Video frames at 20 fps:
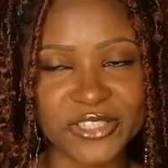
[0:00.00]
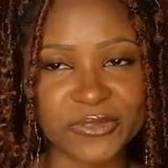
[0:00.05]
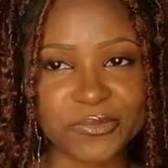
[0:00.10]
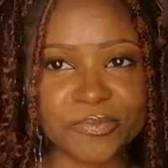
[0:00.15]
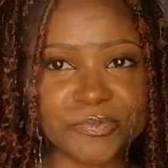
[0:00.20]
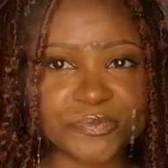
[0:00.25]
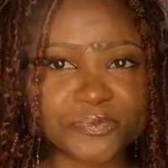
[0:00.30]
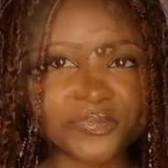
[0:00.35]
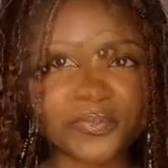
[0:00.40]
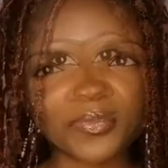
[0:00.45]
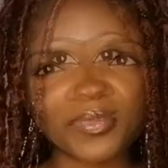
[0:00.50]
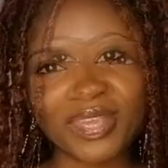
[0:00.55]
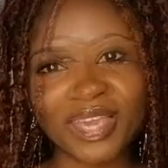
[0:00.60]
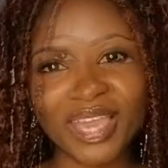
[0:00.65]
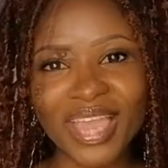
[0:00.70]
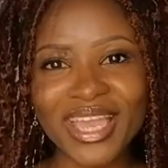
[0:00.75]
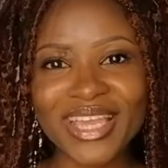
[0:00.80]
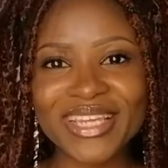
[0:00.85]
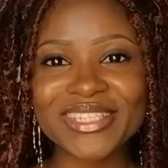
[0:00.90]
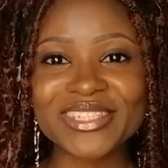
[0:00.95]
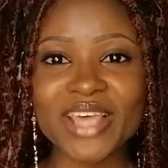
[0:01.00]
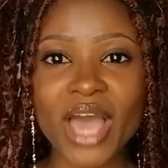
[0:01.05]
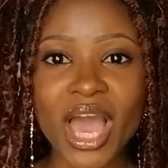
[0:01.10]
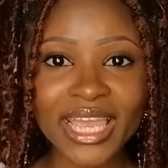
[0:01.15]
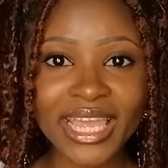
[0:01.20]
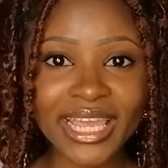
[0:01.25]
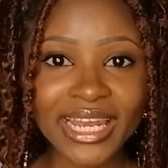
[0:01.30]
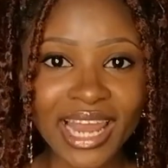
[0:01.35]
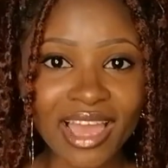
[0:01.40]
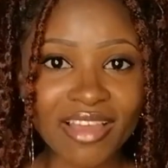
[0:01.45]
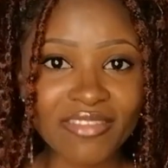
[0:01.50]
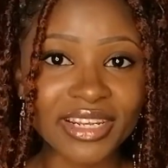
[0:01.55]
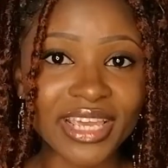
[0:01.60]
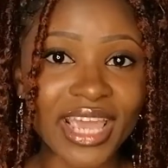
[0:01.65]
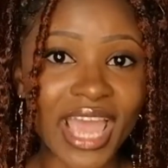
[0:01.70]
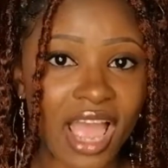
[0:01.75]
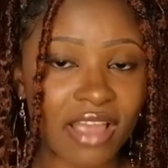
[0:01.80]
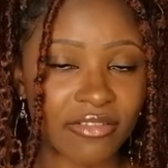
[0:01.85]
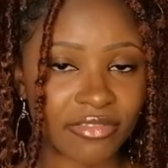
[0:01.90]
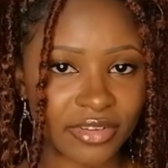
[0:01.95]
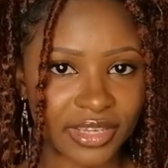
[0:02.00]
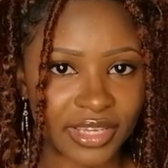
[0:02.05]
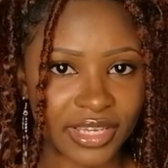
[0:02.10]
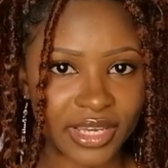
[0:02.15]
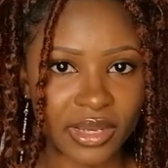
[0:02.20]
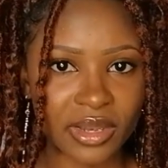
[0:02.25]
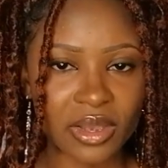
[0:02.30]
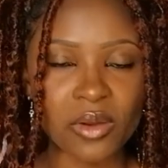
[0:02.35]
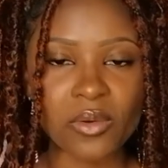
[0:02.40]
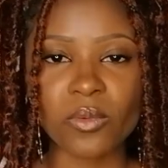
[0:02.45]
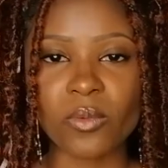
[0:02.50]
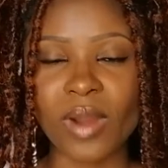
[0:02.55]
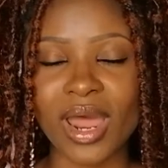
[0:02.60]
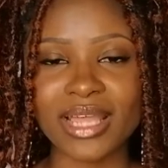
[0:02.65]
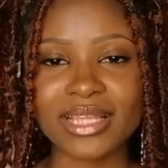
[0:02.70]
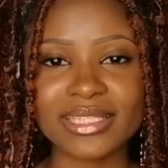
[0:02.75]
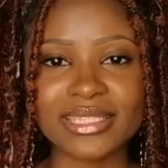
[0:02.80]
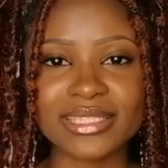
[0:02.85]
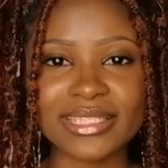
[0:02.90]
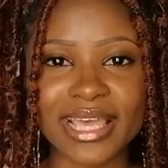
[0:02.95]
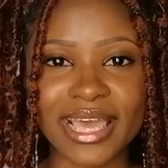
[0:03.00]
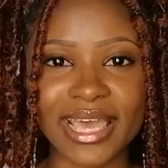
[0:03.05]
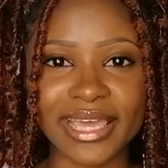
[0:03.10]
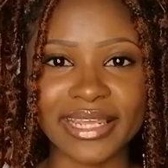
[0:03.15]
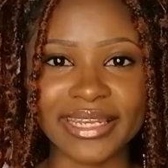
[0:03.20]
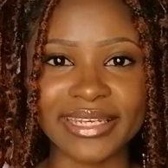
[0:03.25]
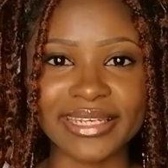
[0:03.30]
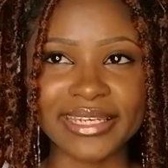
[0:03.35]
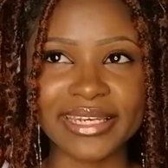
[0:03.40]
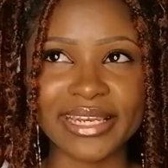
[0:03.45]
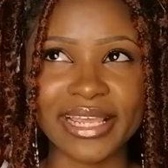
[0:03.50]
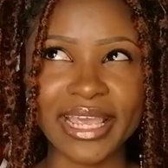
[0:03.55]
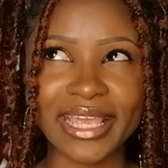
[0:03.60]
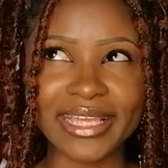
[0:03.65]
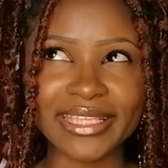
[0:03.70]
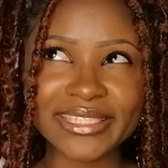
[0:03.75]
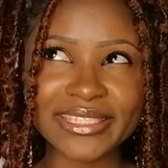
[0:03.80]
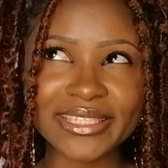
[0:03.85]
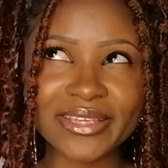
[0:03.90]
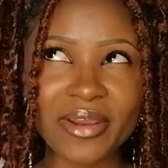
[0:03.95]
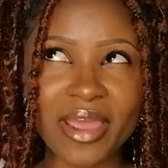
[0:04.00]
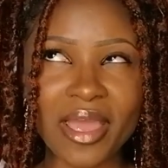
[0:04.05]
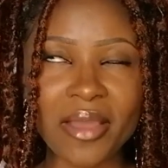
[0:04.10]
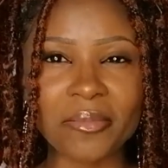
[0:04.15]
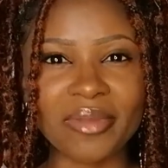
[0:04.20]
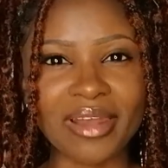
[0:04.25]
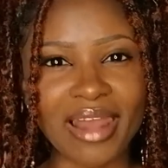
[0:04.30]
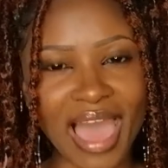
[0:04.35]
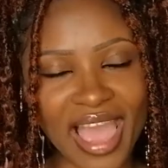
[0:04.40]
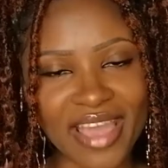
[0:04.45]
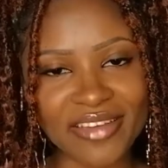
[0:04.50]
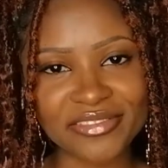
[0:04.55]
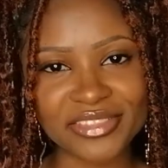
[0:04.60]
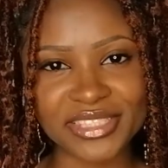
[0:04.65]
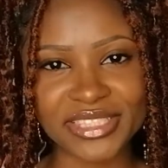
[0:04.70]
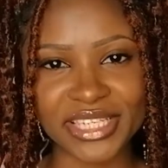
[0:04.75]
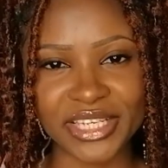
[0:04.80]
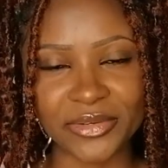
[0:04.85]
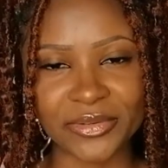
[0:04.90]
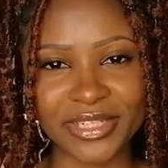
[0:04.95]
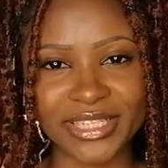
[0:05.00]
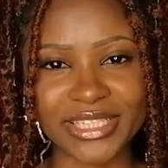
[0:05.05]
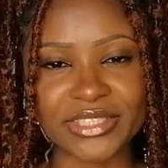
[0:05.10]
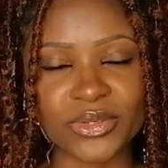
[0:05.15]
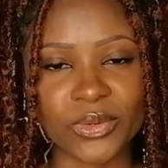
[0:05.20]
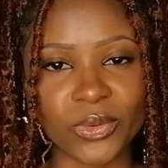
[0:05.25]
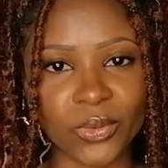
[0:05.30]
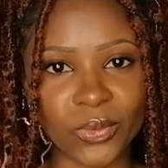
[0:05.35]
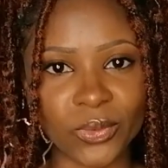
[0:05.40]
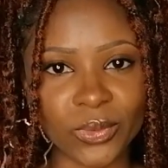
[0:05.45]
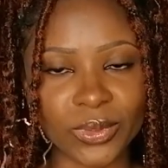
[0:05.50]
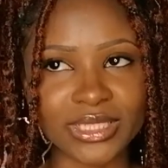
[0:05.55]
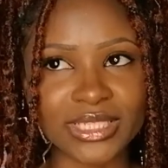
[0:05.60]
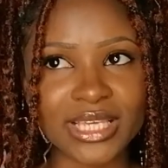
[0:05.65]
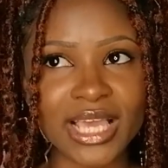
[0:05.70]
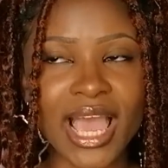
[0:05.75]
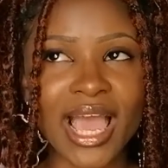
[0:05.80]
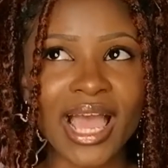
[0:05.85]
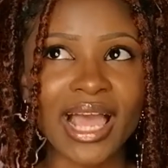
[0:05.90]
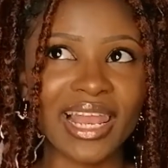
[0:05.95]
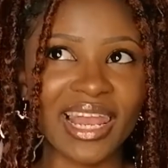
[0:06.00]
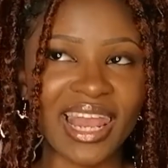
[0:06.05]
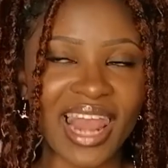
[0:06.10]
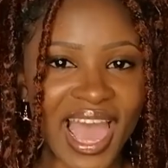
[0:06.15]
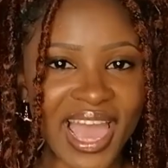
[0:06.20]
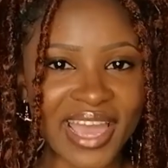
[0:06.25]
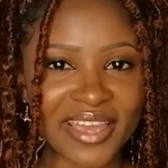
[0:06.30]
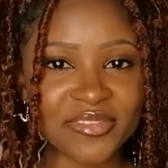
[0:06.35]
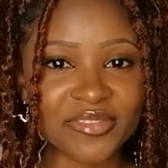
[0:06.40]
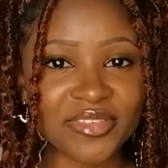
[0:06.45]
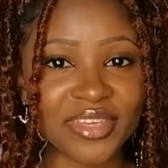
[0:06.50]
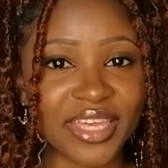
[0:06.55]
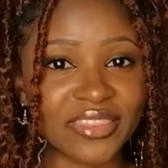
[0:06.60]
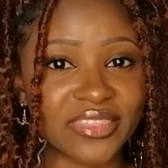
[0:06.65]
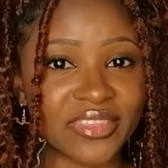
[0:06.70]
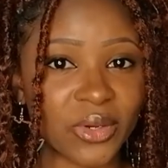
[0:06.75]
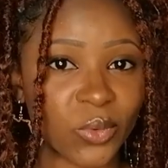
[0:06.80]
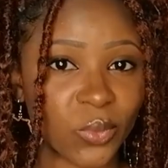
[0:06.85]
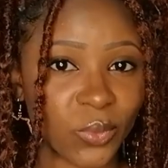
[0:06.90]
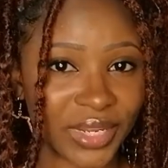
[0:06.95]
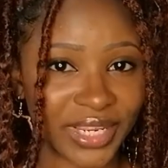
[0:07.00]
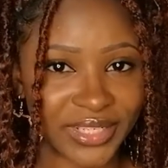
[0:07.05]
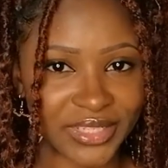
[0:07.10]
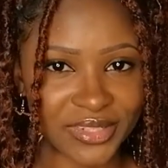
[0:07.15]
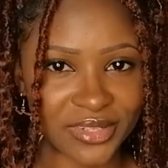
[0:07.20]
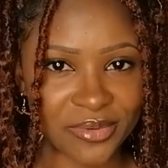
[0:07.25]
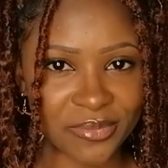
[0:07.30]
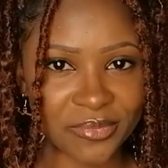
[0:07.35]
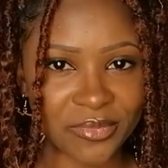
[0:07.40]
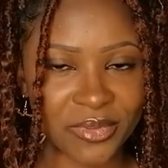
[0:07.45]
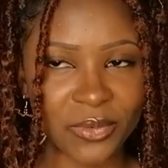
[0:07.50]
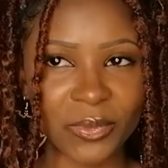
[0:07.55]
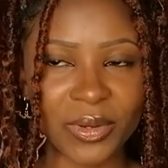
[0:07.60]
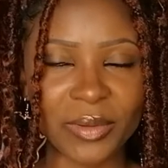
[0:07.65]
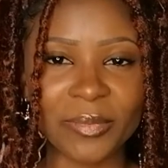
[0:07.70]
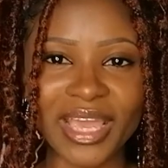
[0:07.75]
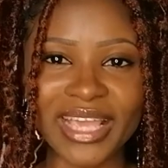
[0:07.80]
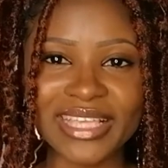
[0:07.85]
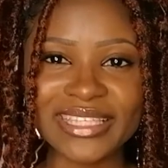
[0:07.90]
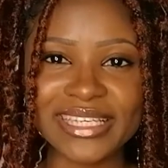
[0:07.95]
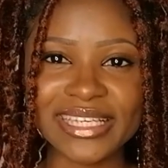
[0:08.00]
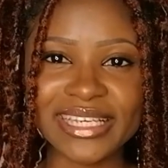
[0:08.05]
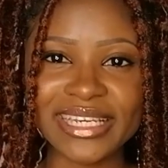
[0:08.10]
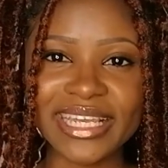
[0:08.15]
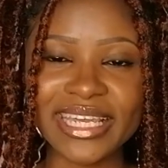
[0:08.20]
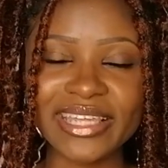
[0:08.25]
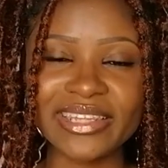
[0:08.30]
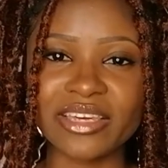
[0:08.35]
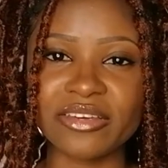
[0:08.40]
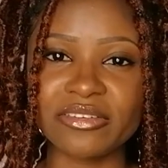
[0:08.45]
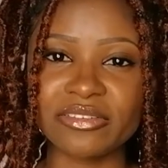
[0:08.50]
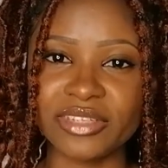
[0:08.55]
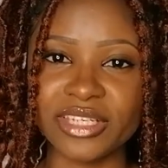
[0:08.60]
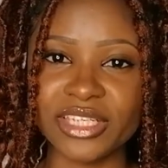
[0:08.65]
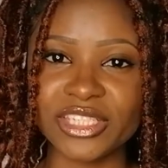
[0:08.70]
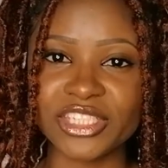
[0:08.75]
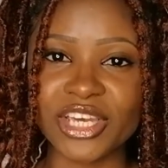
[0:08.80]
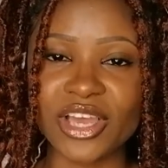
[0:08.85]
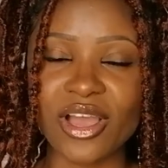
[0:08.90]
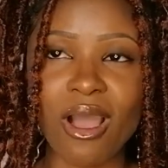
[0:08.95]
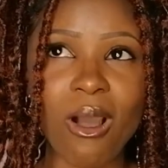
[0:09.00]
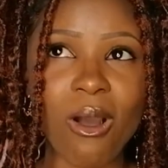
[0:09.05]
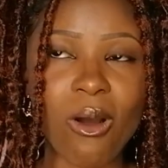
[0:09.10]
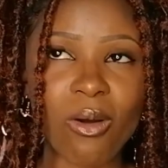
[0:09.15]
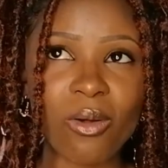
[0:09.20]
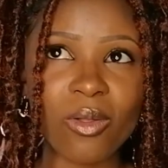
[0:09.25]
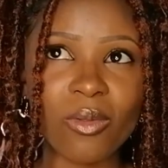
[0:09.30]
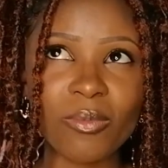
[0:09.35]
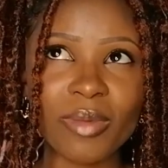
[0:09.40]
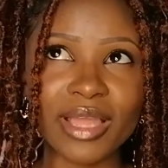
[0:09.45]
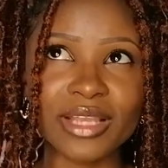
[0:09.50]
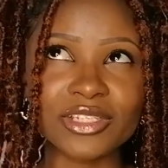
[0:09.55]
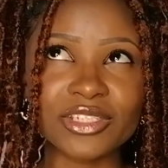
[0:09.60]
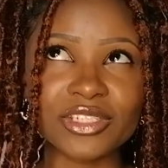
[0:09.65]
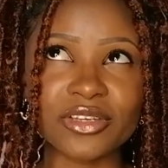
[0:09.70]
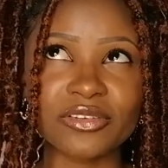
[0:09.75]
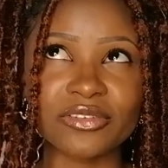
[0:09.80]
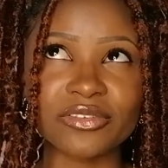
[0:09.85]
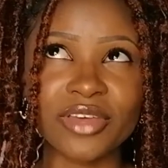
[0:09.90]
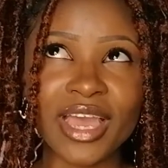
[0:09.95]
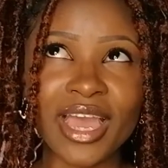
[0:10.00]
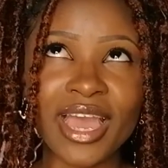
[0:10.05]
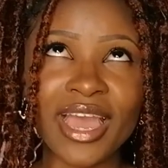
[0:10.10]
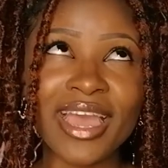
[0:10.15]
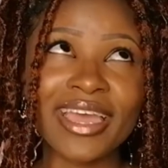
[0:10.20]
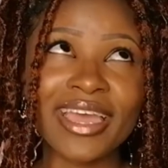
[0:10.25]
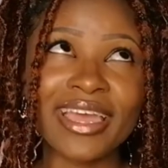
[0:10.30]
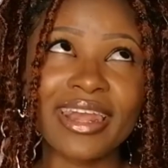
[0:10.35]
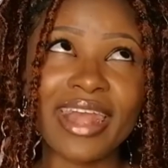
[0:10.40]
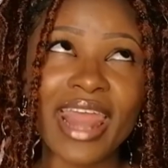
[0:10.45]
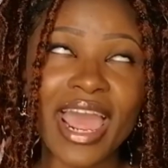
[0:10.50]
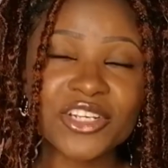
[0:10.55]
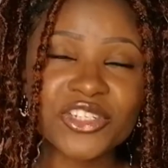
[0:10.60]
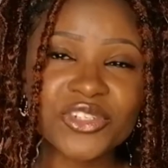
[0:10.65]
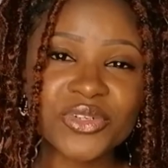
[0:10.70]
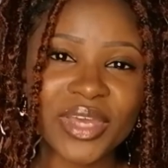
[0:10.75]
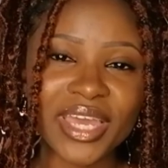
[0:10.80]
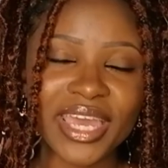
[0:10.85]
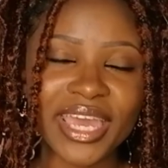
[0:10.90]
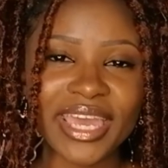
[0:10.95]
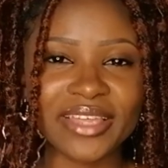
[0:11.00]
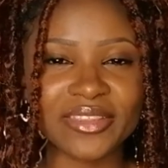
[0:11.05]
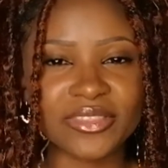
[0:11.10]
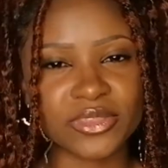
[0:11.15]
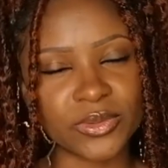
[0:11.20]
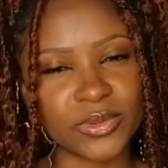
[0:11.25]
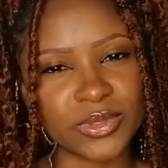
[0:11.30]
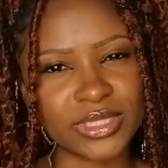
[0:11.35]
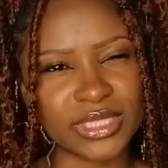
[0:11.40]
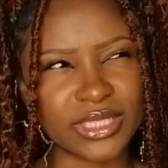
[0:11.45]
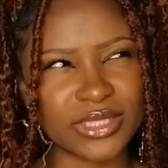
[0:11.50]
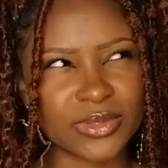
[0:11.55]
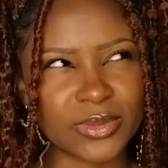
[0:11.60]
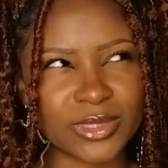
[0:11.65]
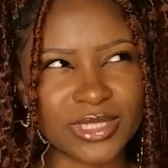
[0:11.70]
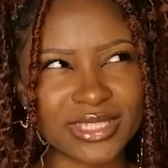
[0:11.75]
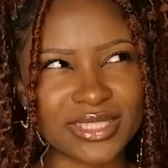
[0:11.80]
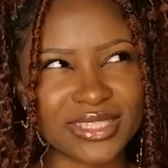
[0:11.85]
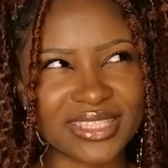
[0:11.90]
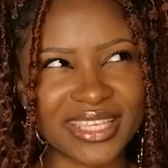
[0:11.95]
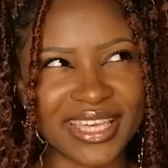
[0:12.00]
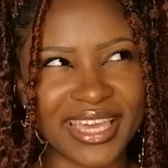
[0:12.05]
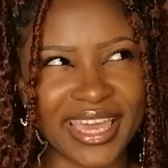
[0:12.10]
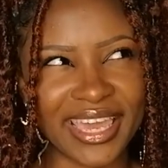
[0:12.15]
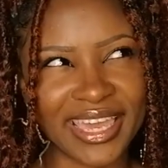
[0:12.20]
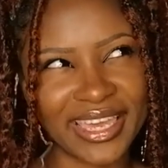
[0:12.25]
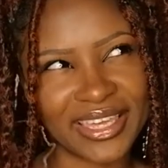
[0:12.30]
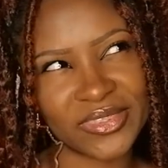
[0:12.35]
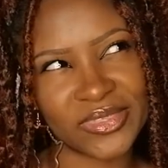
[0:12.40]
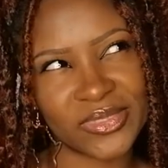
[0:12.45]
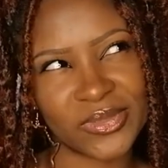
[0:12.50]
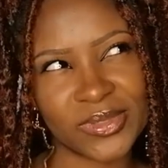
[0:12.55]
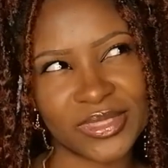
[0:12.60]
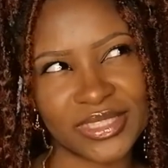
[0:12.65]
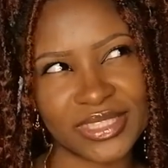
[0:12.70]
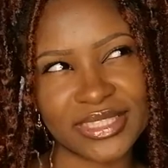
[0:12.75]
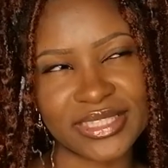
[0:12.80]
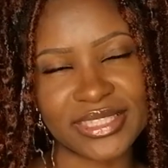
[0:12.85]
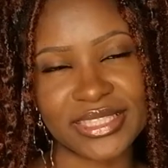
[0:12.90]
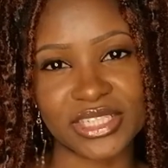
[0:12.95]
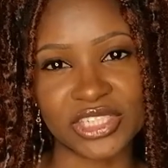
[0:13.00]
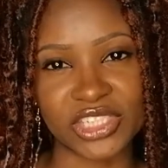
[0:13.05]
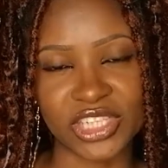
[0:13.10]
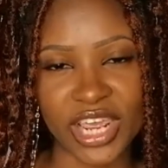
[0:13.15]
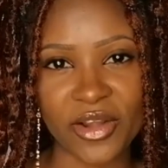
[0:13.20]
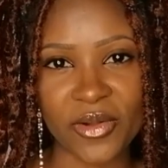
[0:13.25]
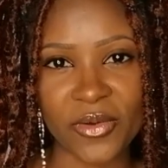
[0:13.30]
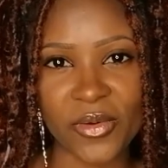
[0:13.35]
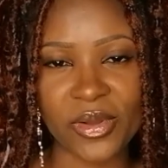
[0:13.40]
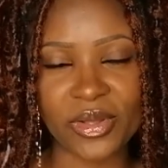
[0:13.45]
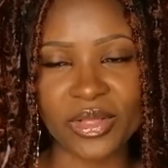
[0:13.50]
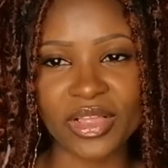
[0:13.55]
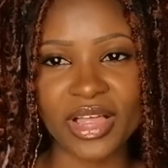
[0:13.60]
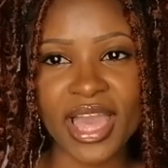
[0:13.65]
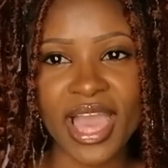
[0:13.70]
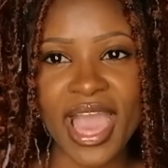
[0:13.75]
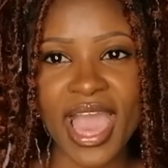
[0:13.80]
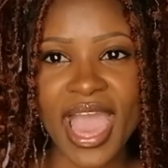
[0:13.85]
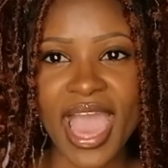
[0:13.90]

So, Dark and Lovely Africa runs an Instagram live series called Live in the Queendom, where basically they feature a whole bunch of natural hair enthusiasts or just hair enthusiasts in general.